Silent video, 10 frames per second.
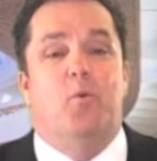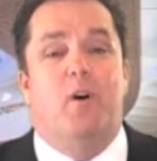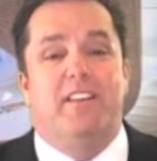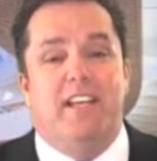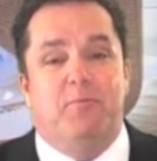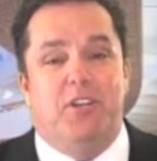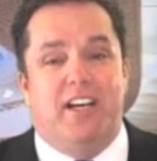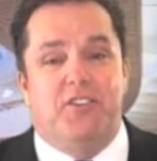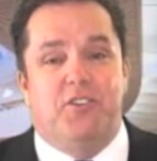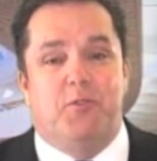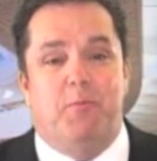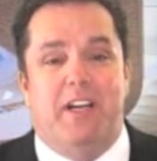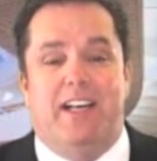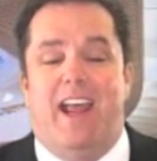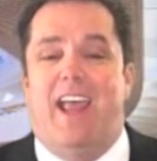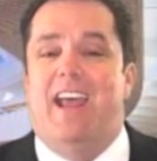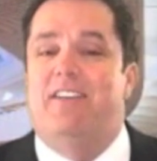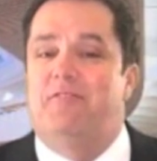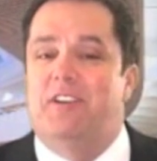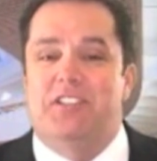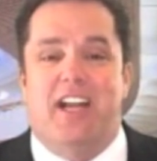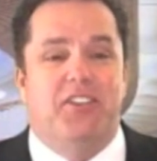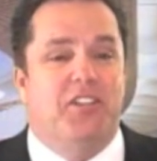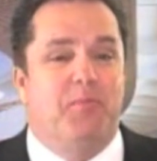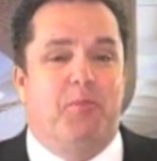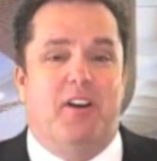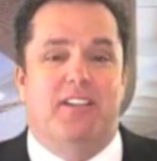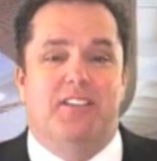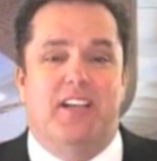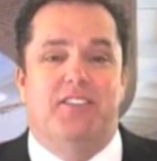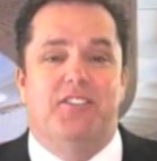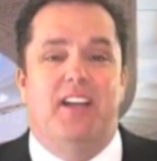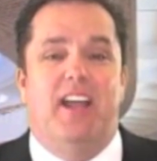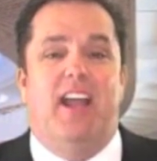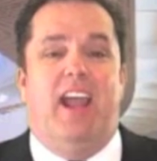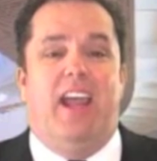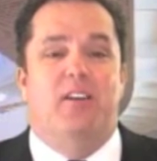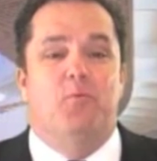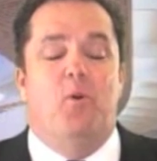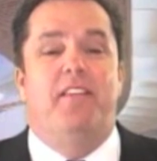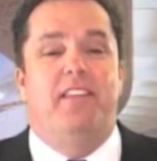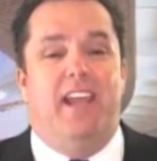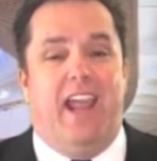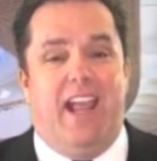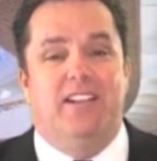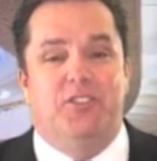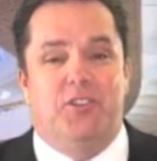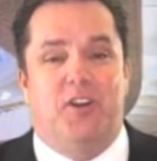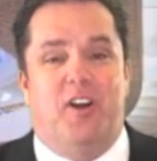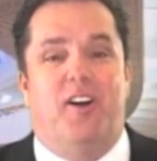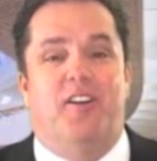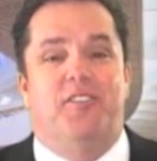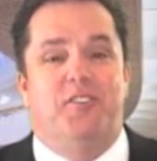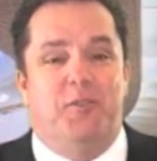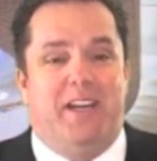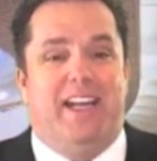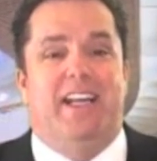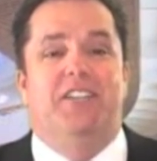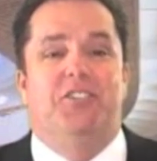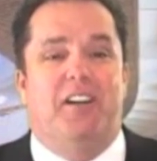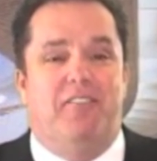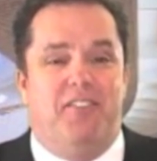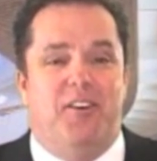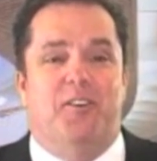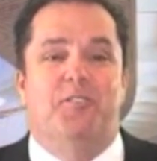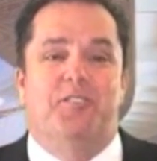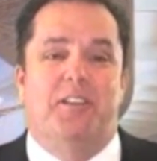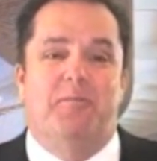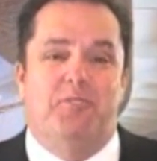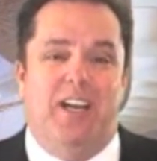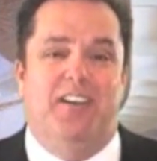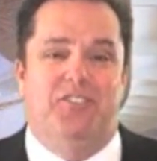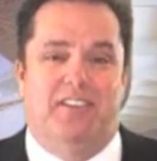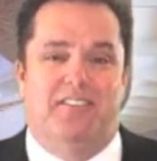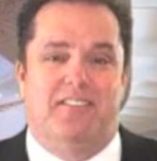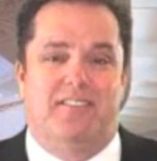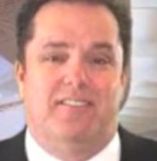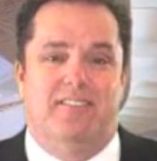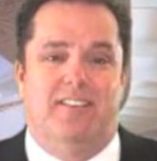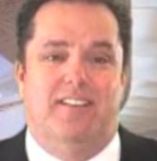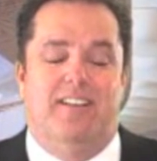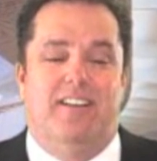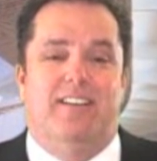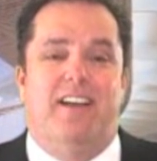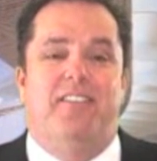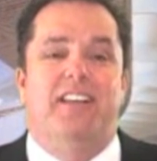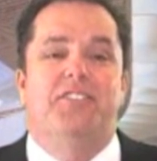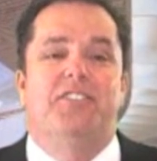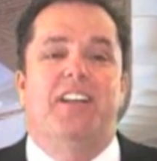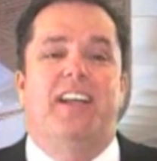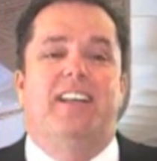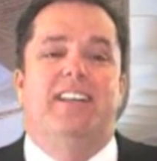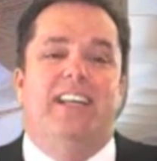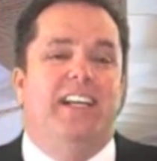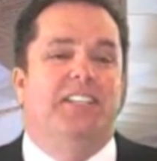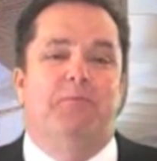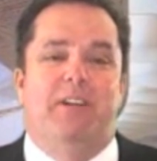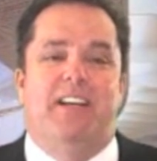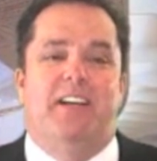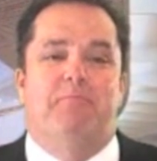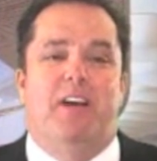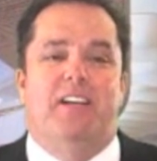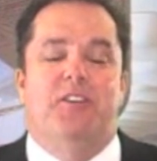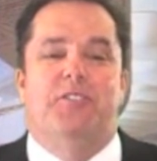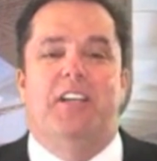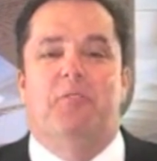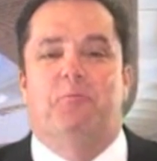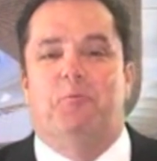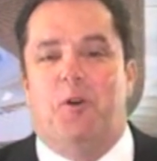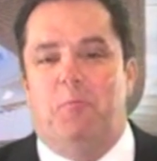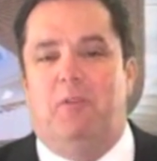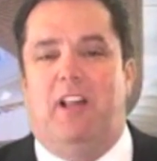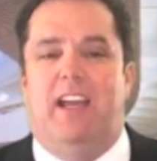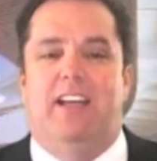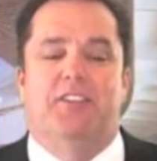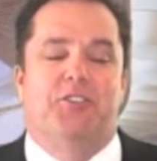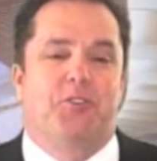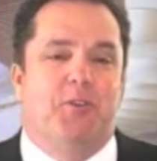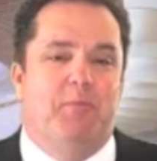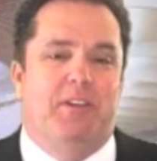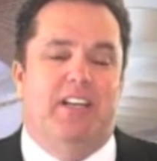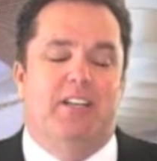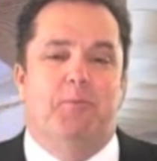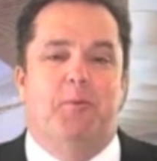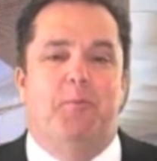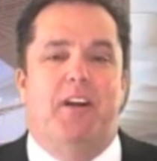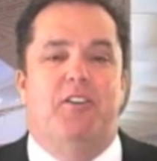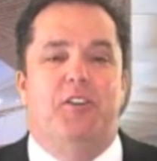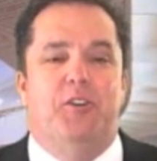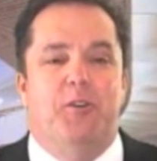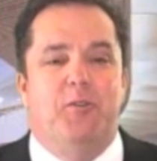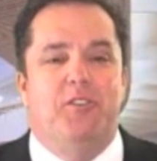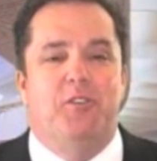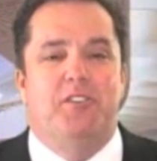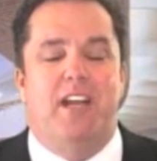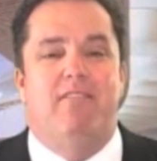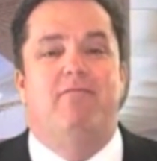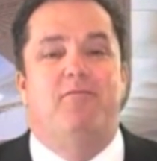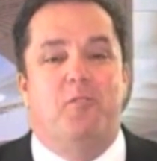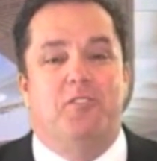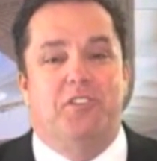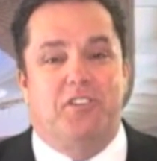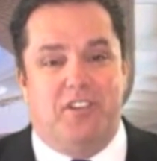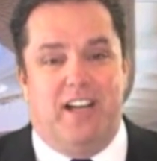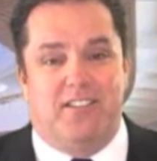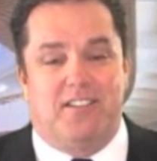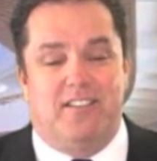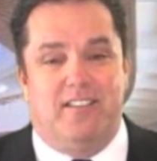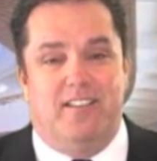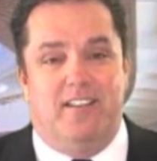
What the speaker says: what the objections will be at every stage of the process, and what the answer are to each of those objections. Now, this needs to be done by using role-playing and scripting to prepare you and your team for success.